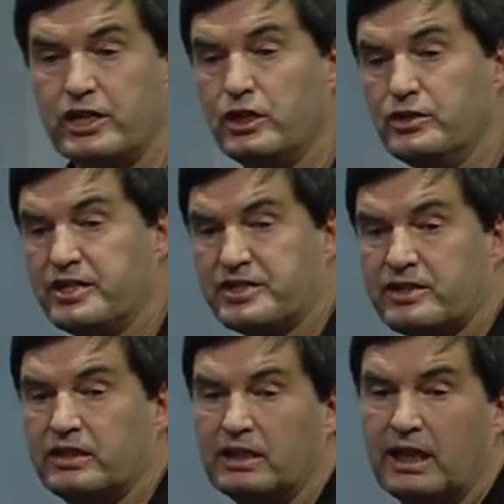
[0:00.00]
using
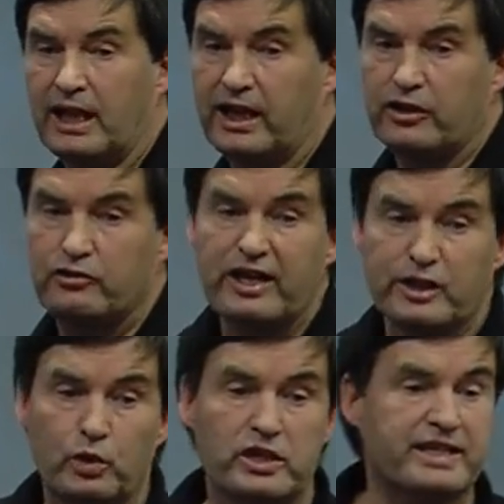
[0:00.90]
us uh, throughout
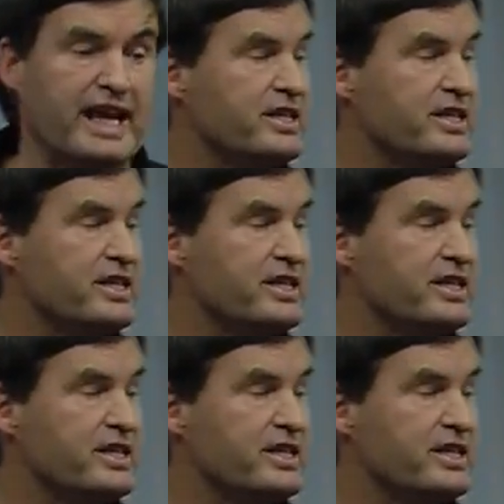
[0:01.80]
the world today,